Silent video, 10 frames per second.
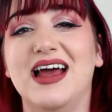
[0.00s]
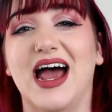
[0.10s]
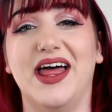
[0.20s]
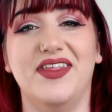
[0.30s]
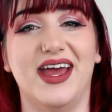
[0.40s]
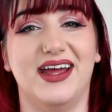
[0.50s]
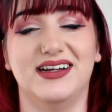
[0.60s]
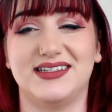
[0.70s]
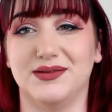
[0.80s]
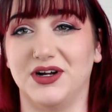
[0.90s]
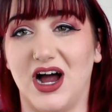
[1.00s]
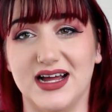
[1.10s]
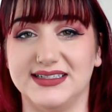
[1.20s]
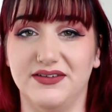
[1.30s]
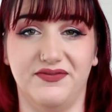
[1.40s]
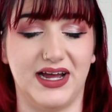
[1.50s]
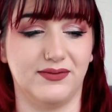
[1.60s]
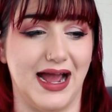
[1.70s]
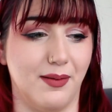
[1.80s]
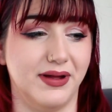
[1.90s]
and then some gauze and vet
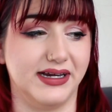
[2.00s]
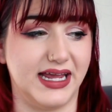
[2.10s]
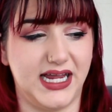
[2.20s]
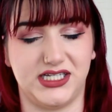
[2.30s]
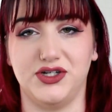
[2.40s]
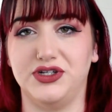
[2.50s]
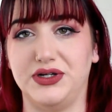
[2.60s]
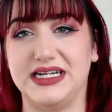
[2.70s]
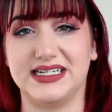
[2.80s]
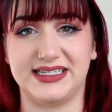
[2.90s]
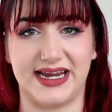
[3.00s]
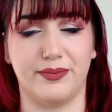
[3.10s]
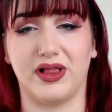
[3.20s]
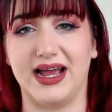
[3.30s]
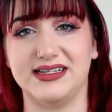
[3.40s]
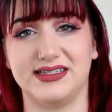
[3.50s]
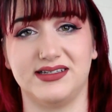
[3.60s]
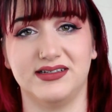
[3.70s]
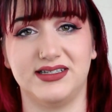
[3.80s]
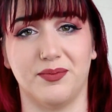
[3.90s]
wrap in case you do need to
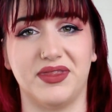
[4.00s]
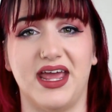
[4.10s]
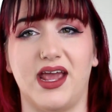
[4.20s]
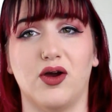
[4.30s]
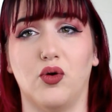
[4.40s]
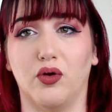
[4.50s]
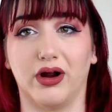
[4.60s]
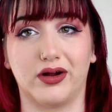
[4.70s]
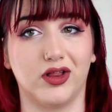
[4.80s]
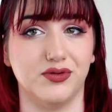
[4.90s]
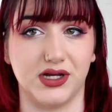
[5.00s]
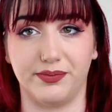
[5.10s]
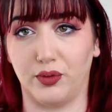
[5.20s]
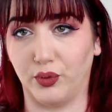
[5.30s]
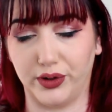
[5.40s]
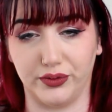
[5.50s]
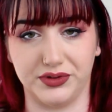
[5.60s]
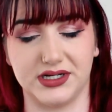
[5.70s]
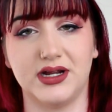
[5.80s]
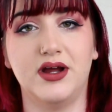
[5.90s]
stabilize something or close up a
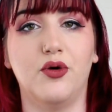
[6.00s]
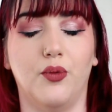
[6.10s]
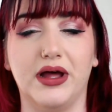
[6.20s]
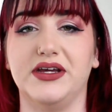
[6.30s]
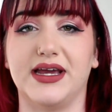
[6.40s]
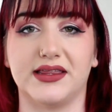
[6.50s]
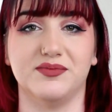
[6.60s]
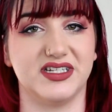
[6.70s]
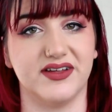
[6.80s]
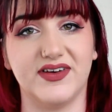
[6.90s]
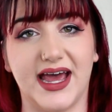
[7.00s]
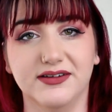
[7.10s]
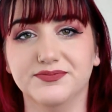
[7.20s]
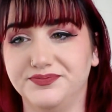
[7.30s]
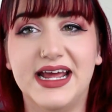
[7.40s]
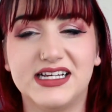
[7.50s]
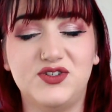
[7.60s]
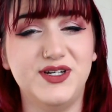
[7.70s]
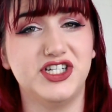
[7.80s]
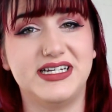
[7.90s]
wound while you get them to the vet.
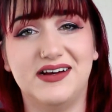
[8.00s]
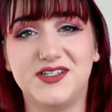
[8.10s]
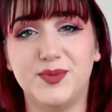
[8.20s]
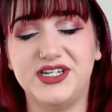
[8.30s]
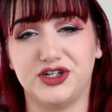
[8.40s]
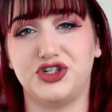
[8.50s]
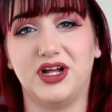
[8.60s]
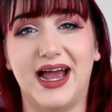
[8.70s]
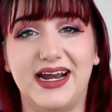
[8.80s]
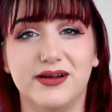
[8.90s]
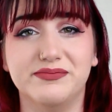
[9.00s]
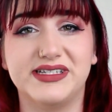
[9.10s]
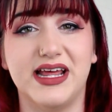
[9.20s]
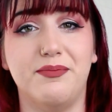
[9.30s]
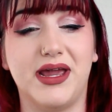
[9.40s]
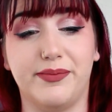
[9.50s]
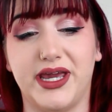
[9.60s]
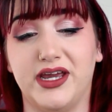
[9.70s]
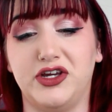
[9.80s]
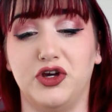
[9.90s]
Next, we just have some additional items that
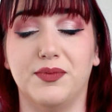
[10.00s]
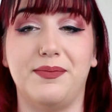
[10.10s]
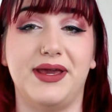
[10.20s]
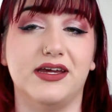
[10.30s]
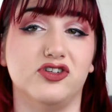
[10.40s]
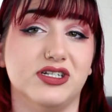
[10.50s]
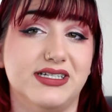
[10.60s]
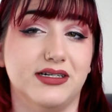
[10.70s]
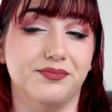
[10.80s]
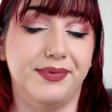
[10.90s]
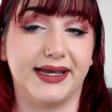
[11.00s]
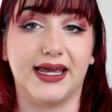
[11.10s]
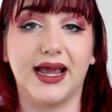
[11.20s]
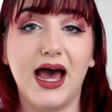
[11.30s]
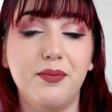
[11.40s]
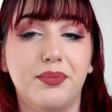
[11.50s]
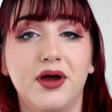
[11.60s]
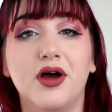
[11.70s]
maybe you might be interested in picking up,